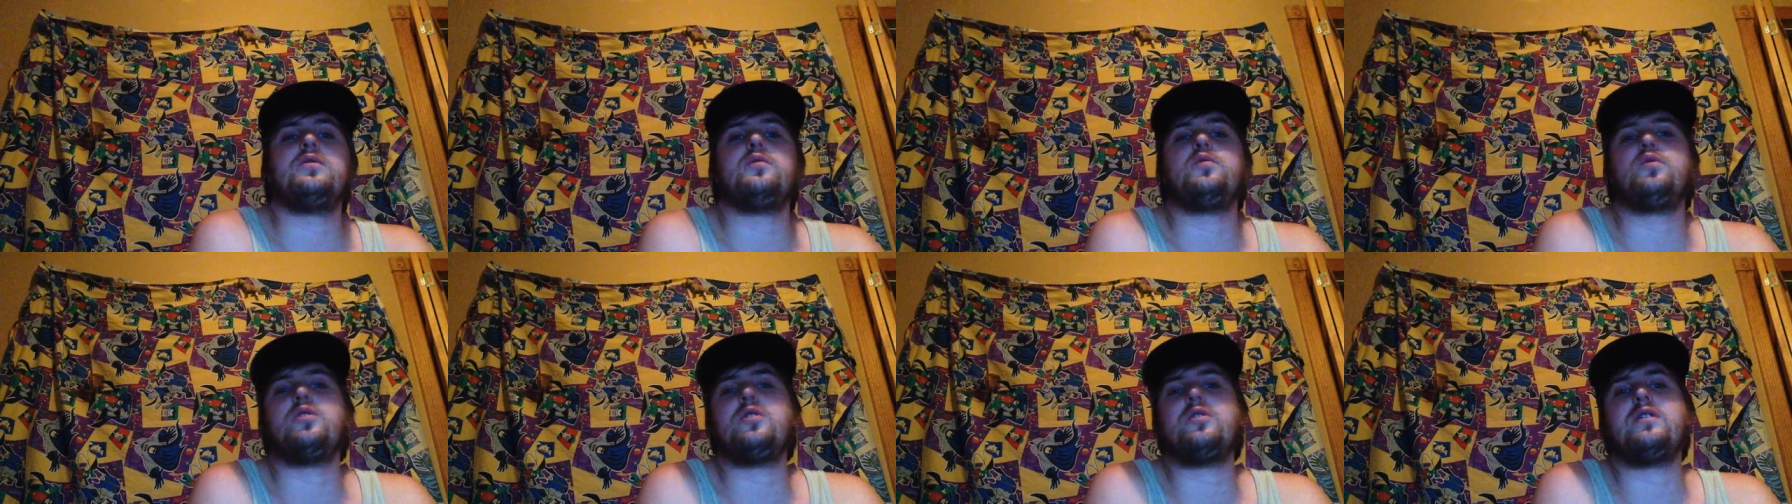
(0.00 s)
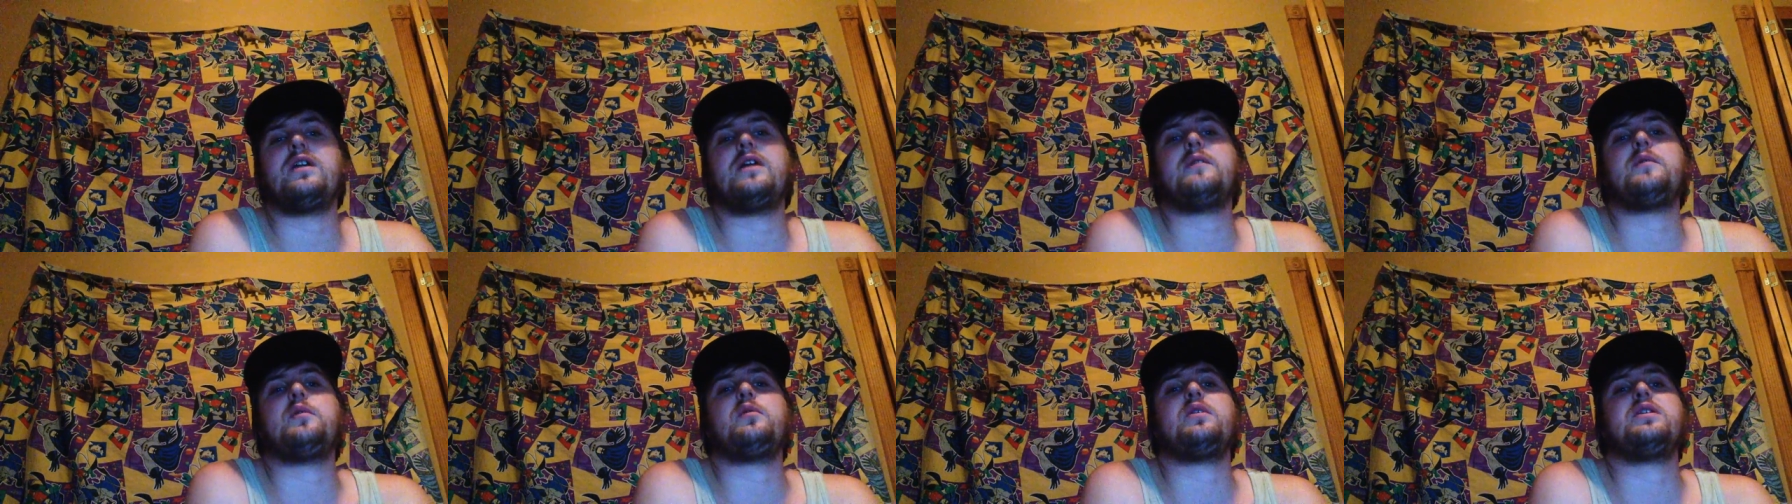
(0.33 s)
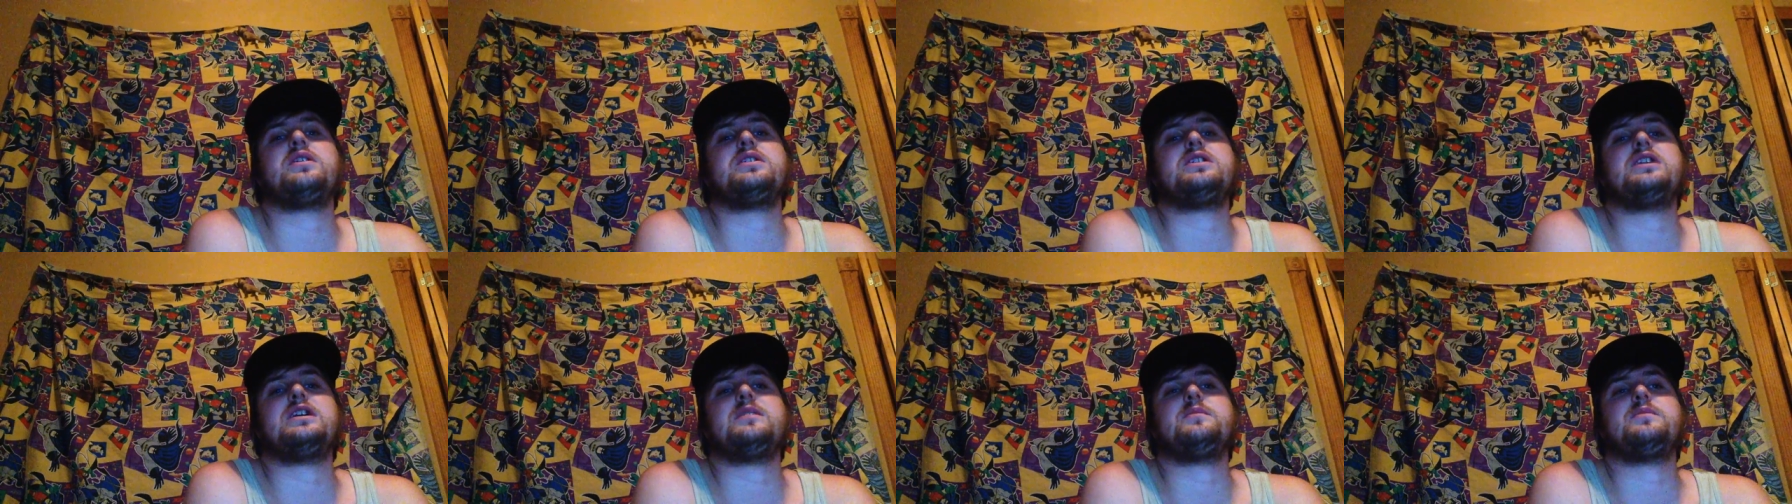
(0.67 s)
World
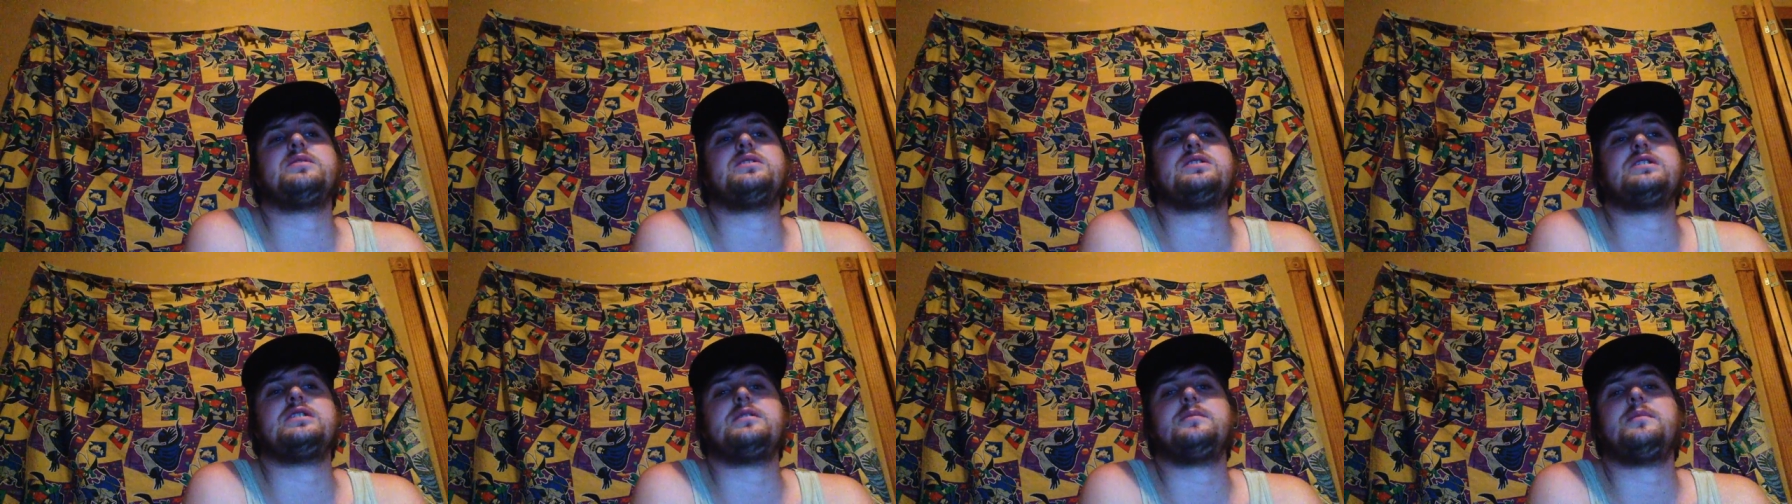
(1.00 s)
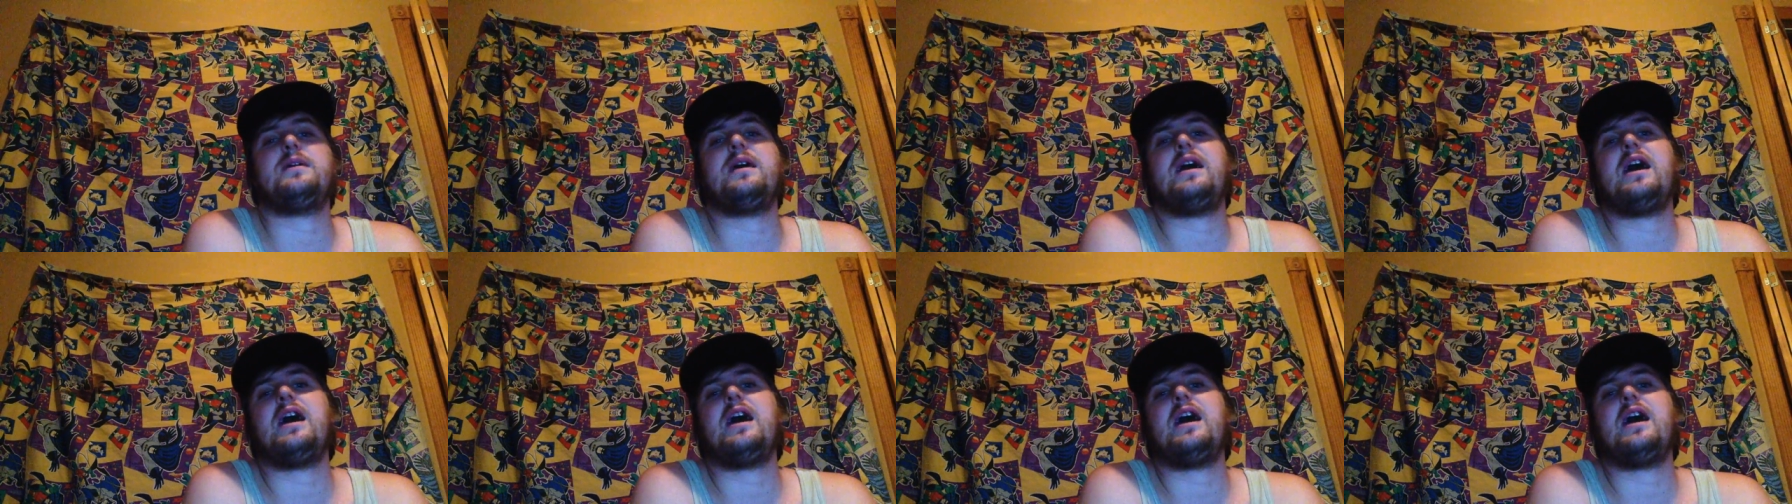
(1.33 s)
Heavyweight Championship